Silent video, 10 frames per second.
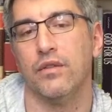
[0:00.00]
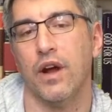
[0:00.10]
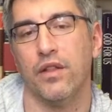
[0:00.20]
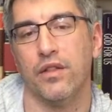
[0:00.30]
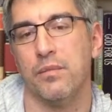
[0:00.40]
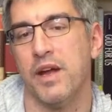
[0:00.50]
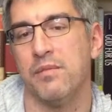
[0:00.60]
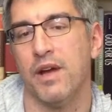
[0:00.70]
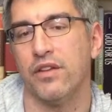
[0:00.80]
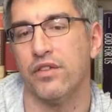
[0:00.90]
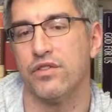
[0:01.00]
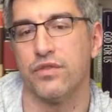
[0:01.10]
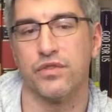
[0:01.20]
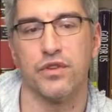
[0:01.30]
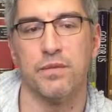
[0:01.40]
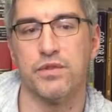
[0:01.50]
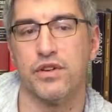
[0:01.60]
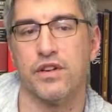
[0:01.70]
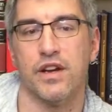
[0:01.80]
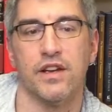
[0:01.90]
Rather, the main message of
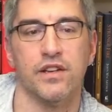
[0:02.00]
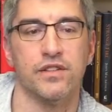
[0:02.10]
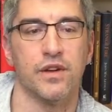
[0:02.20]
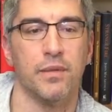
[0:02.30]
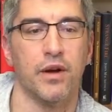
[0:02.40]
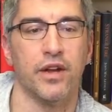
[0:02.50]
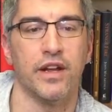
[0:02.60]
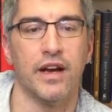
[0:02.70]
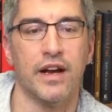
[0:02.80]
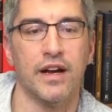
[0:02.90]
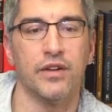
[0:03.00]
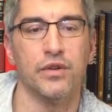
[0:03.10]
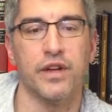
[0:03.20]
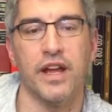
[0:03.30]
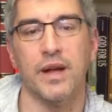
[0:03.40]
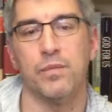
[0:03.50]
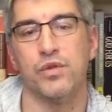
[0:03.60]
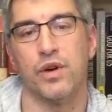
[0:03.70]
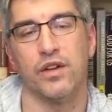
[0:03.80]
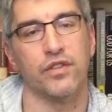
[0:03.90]
Scripture is about a God who came
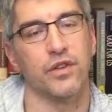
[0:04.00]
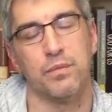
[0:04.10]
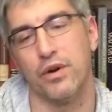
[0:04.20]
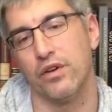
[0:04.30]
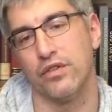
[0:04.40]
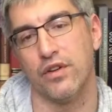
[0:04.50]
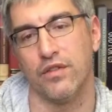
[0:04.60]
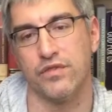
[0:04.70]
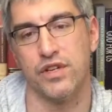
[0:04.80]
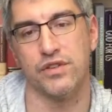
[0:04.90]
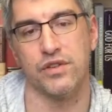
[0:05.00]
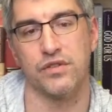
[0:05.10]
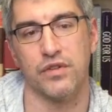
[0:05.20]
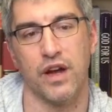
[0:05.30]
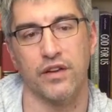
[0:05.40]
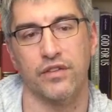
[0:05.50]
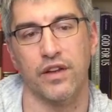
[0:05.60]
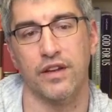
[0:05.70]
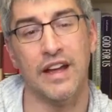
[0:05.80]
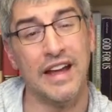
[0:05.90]
to us in the person of Jesus Christ
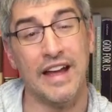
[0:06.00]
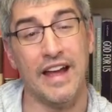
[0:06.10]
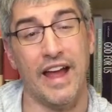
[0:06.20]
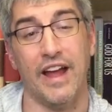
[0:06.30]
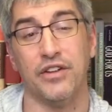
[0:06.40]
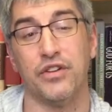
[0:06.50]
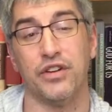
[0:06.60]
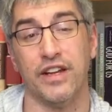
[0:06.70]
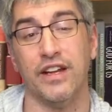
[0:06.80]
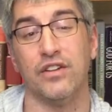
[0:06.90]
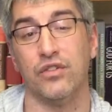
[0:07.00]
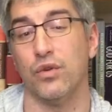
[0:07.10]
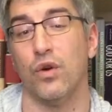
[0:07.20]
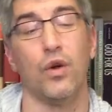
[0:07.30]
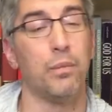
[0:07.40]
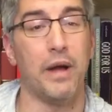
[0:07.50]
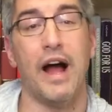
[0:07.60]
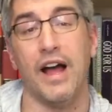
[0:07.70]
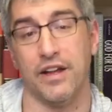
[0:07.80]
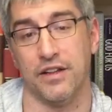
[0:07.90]
and entered into a whole
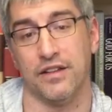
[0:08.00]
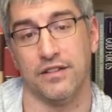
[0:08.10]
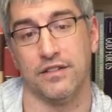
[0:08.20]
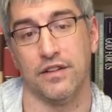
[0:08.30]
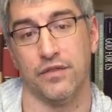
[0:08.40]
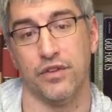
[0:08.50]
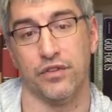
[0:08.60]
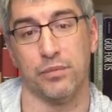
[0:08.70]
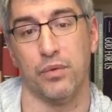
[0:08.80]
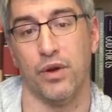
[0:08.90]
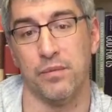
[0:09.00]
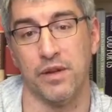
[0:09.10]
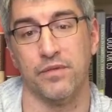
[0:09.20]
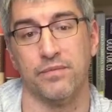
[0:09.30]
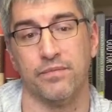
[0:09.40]
pile of disappointment.